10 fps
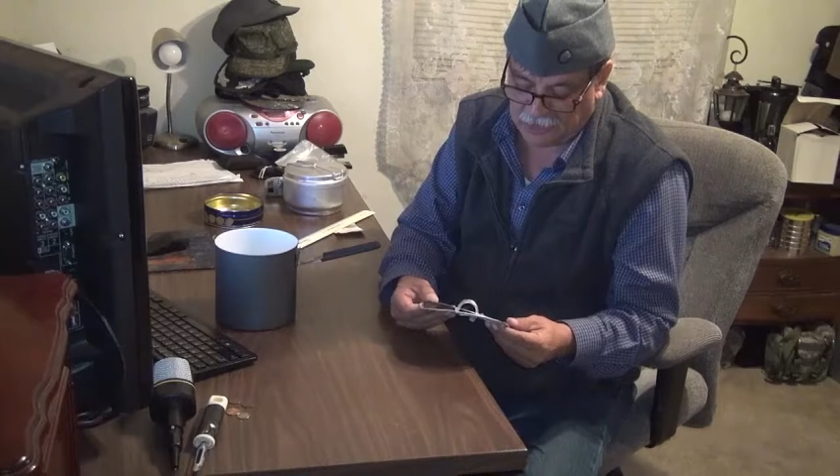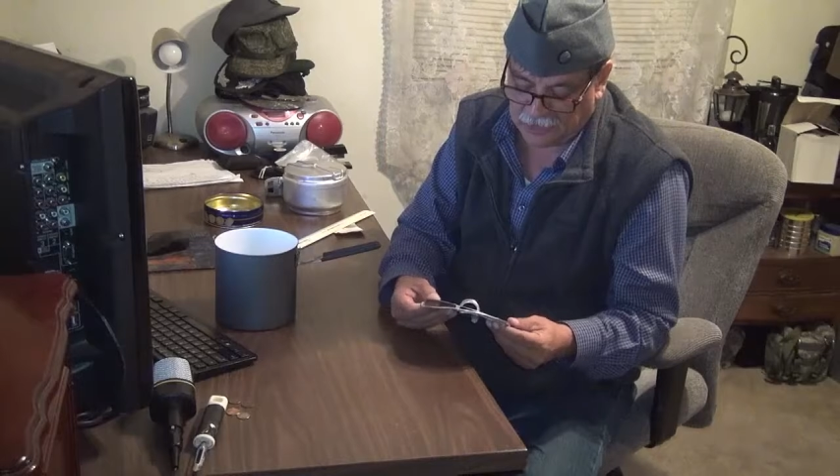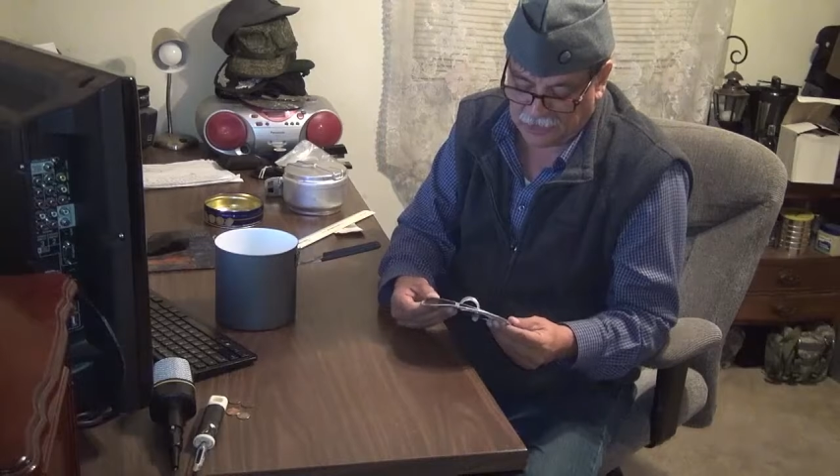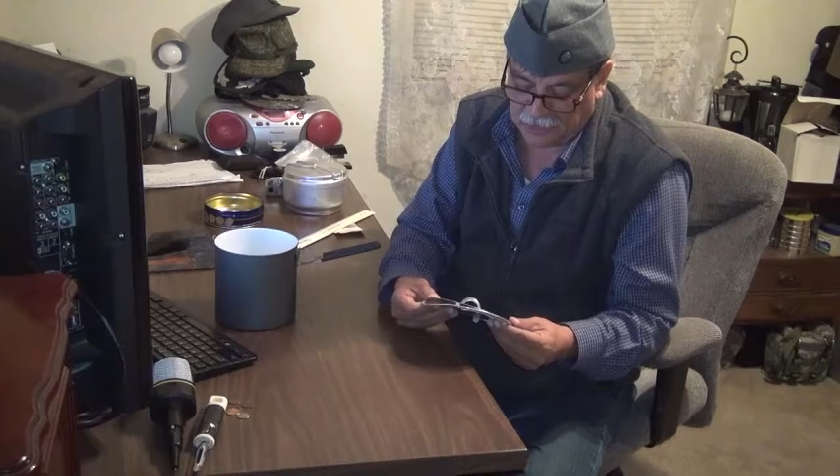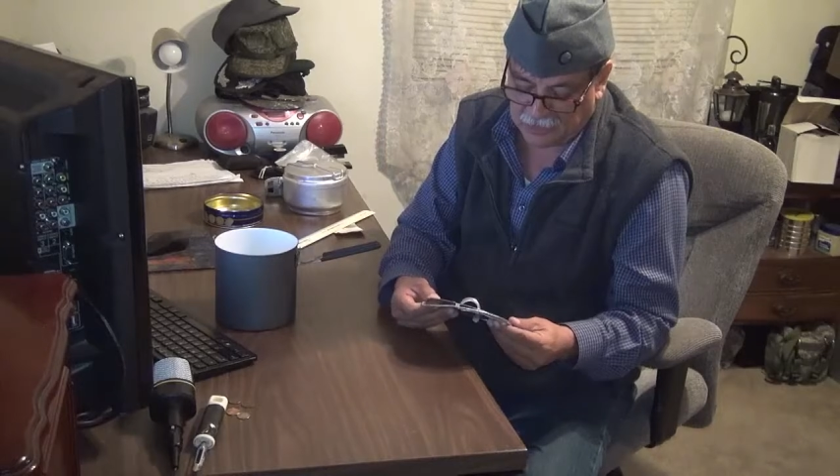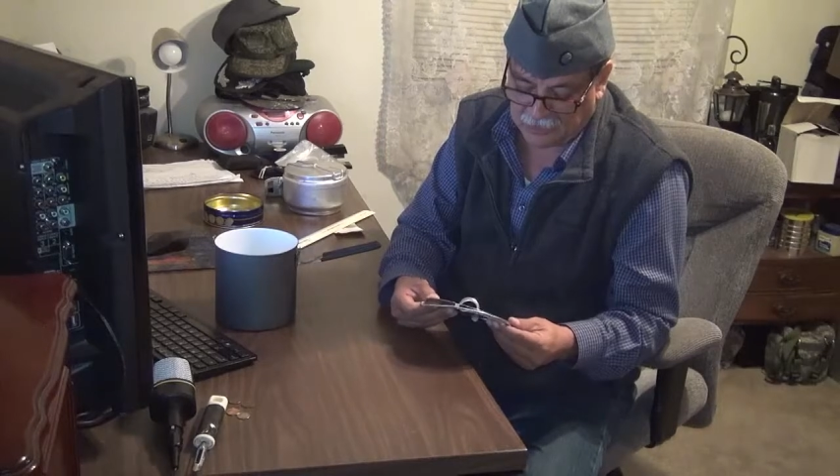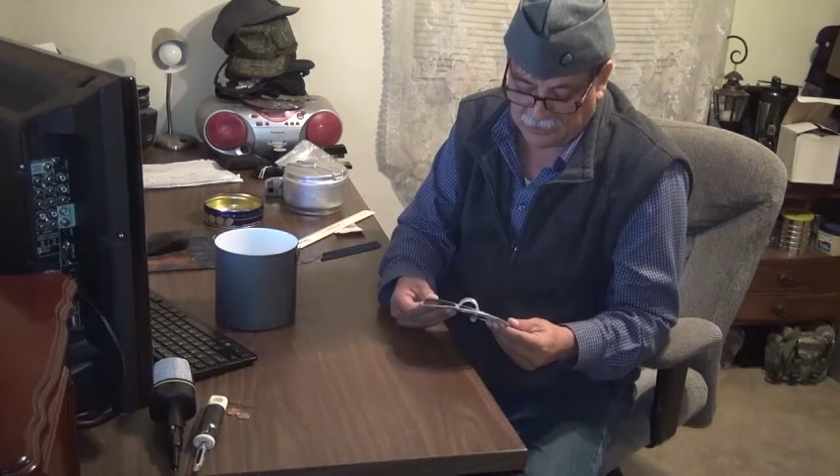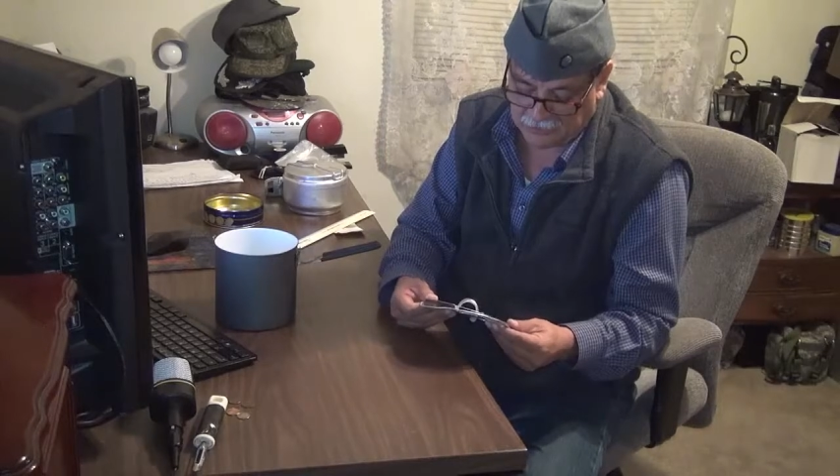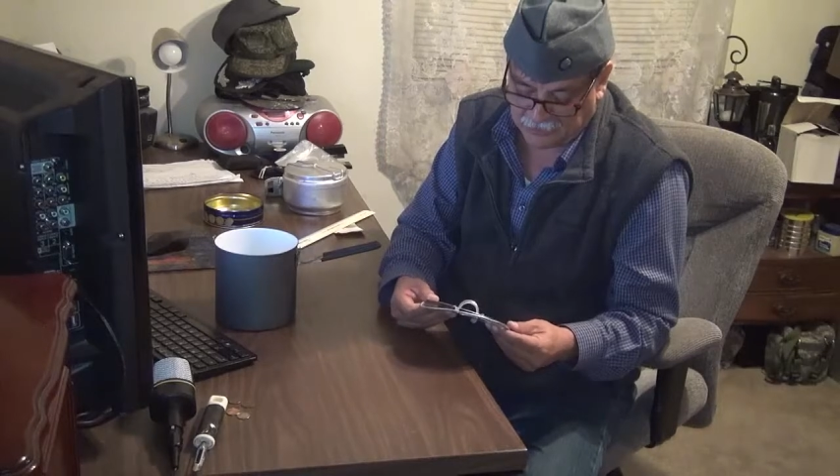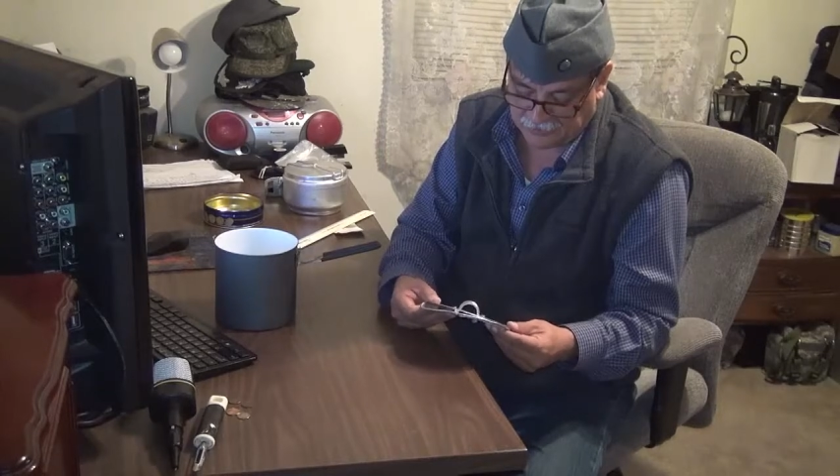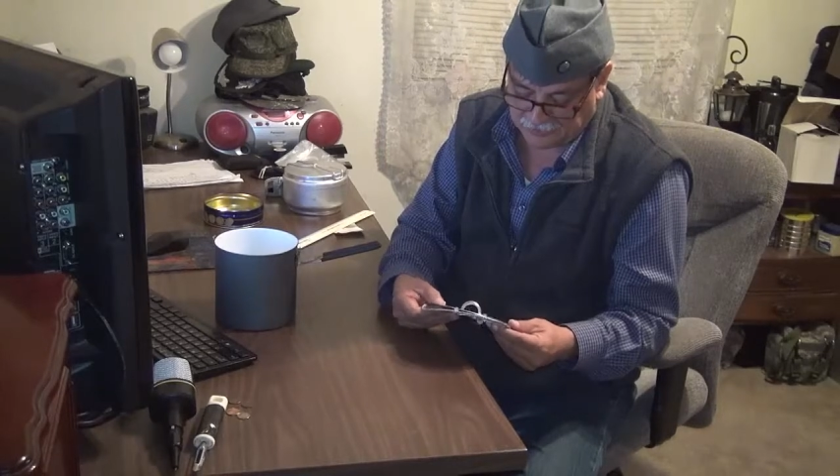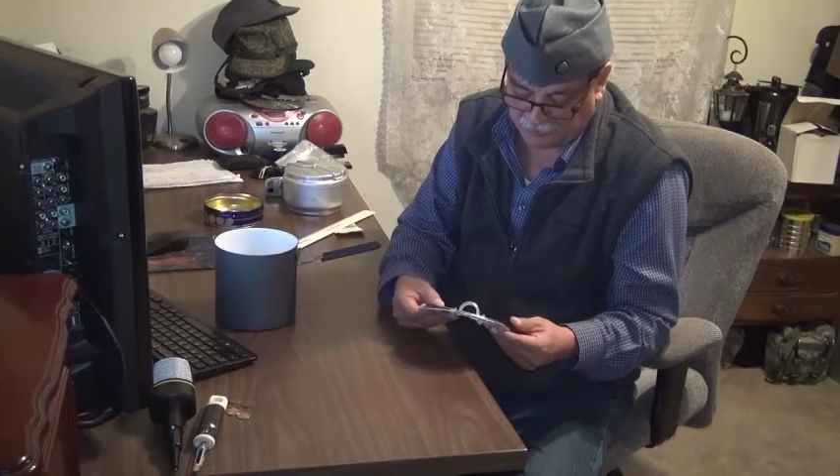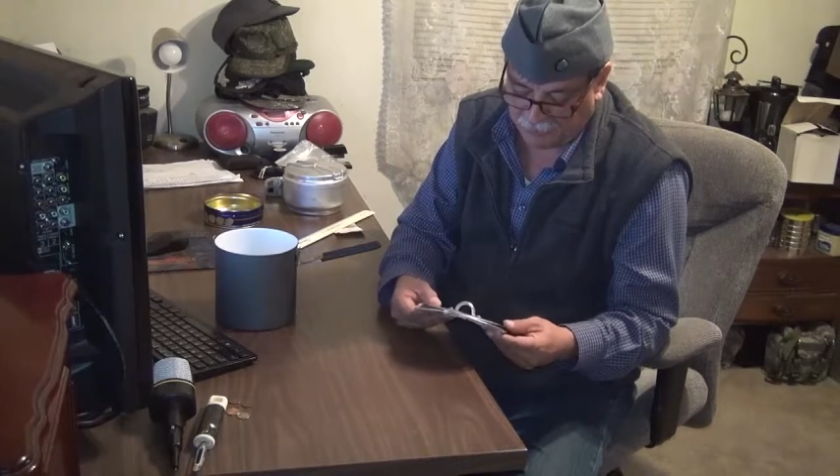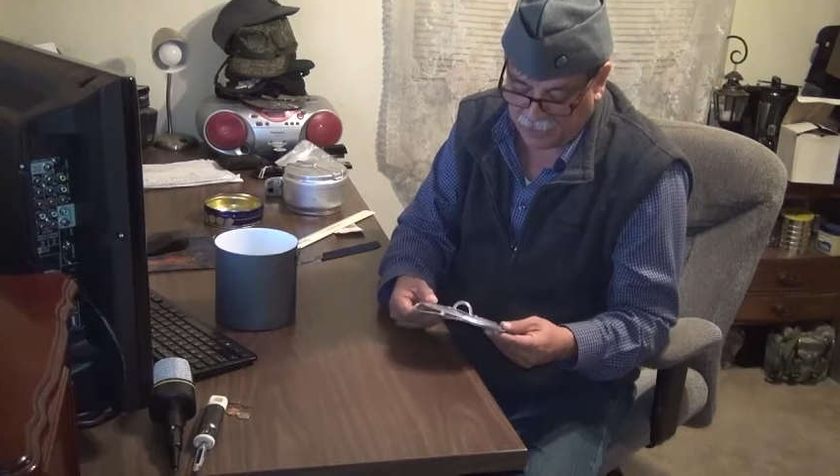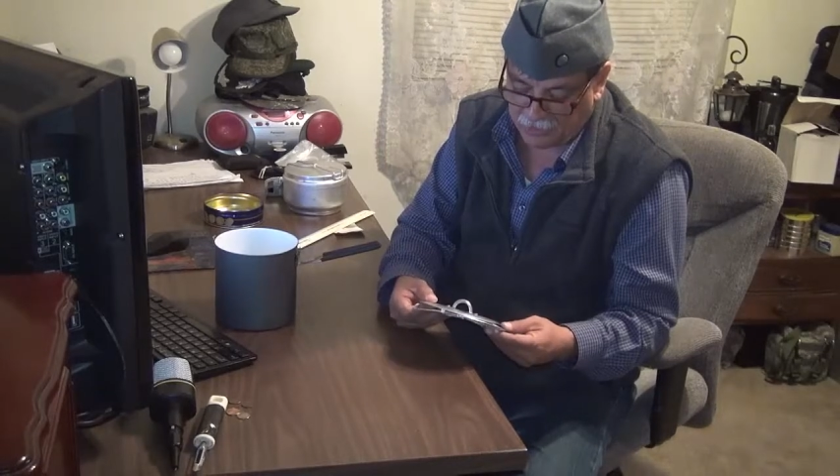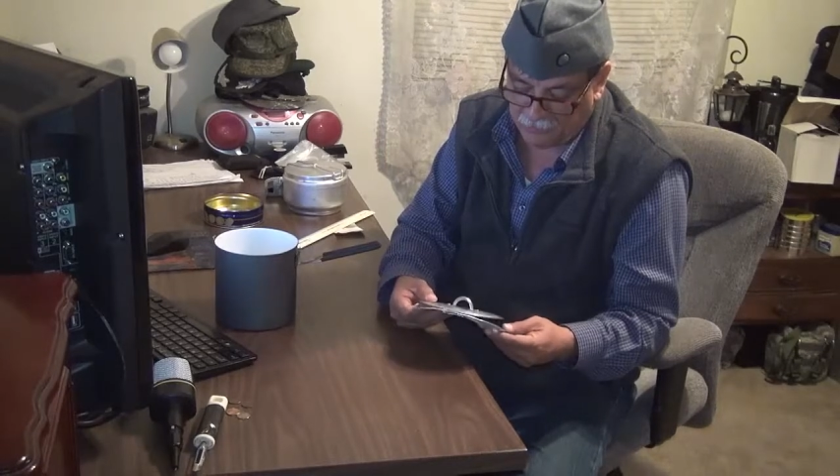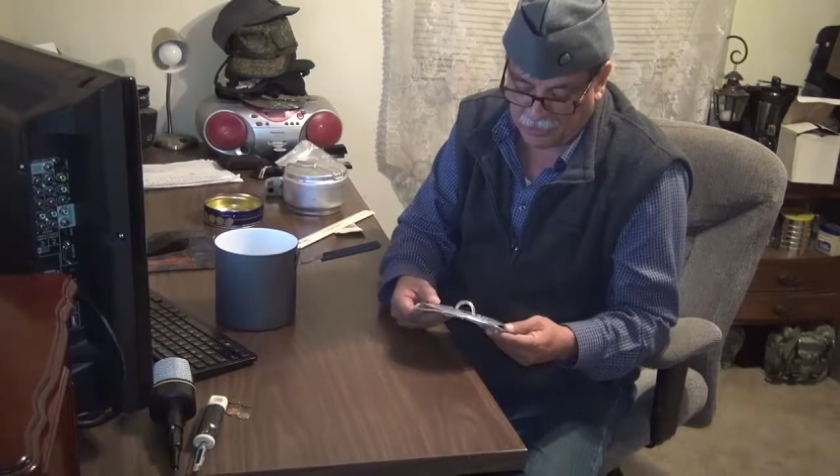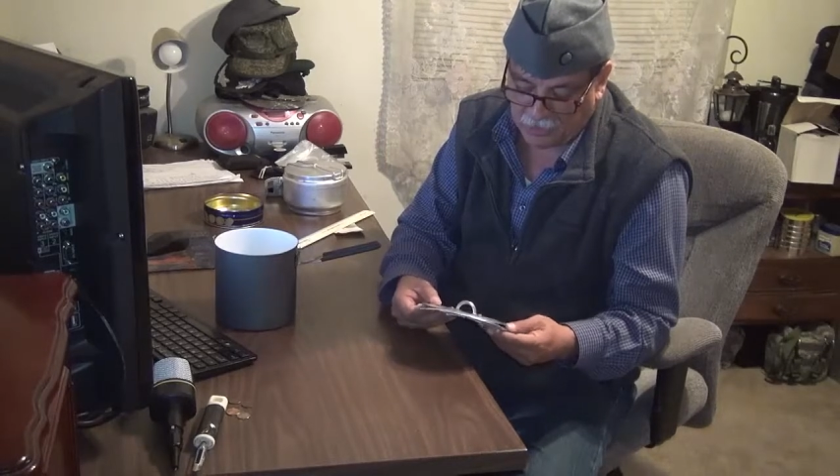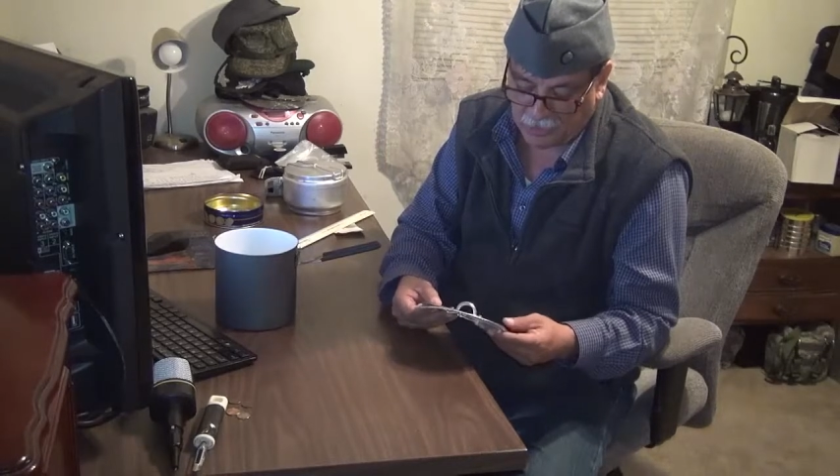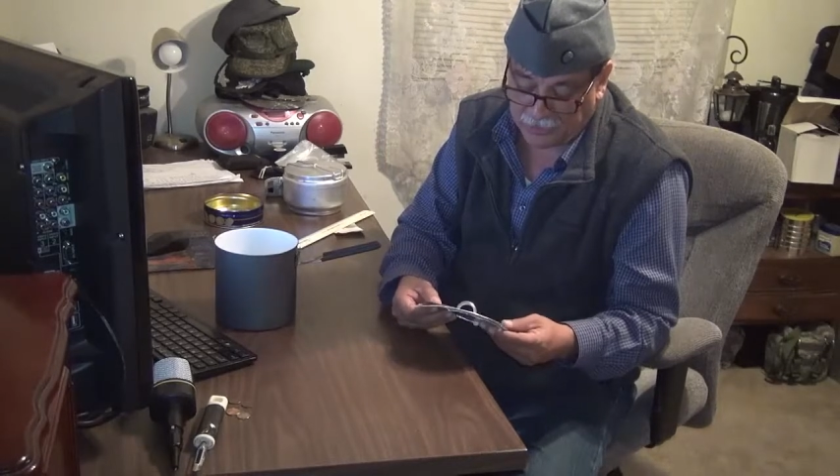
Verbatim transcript: uh, uh, pot, well, a,